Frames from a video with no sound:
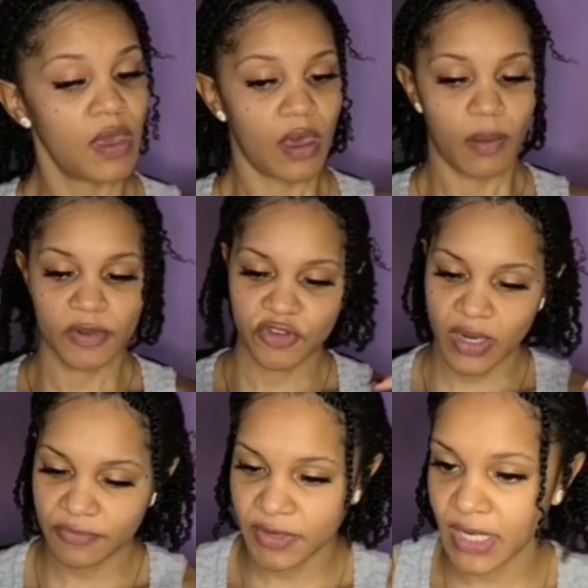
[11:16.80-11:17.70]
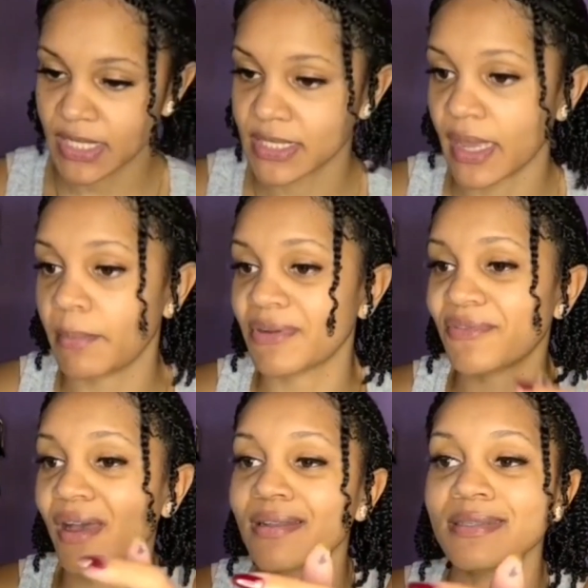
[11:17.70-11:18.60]
I'm gonna try that for the next time, but
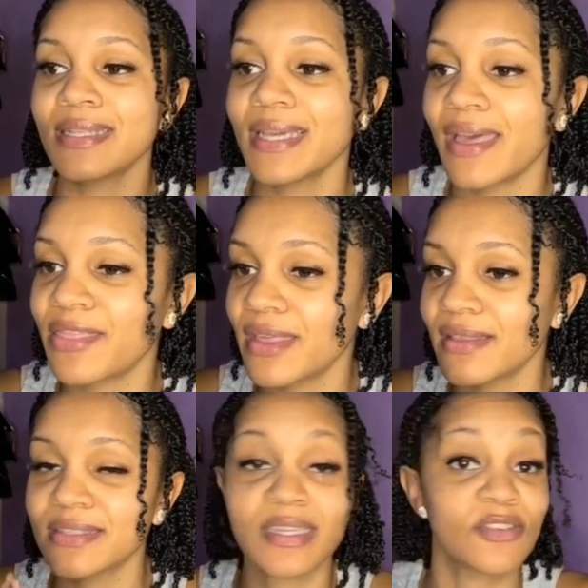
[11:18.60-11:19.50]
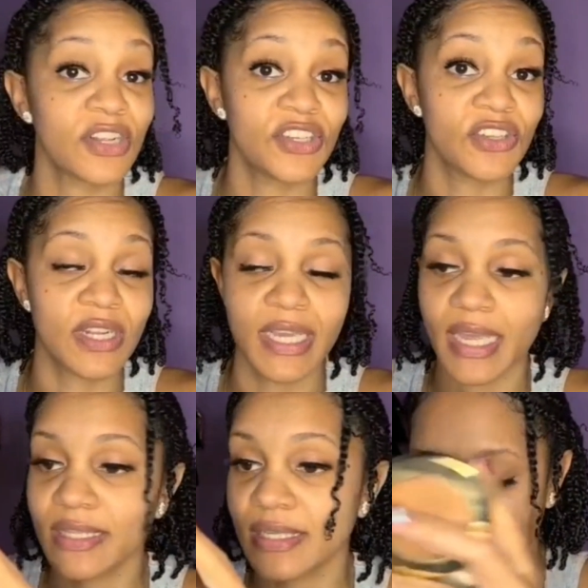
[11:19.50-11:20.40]
honestly, I think this is as good as she's gonna
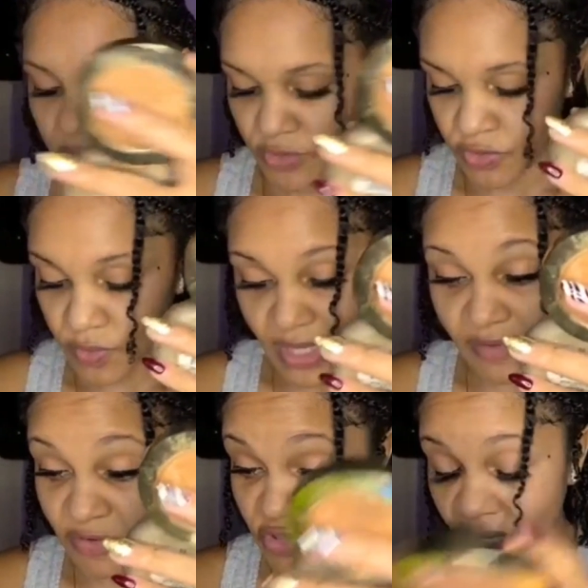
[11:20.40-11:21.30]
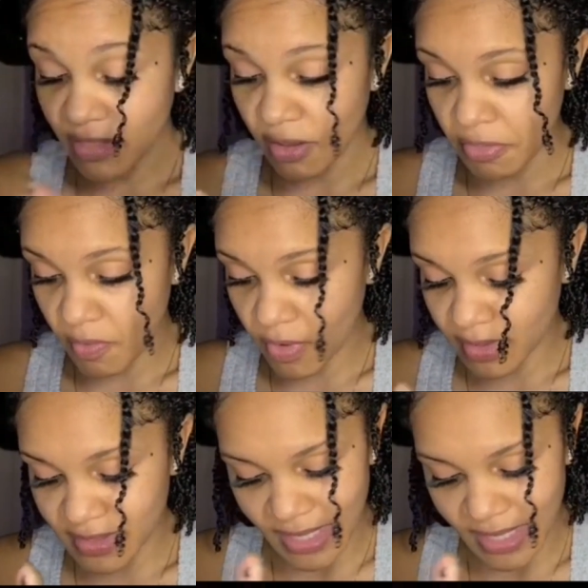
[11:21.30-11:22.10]
get. Do we even try the other ones?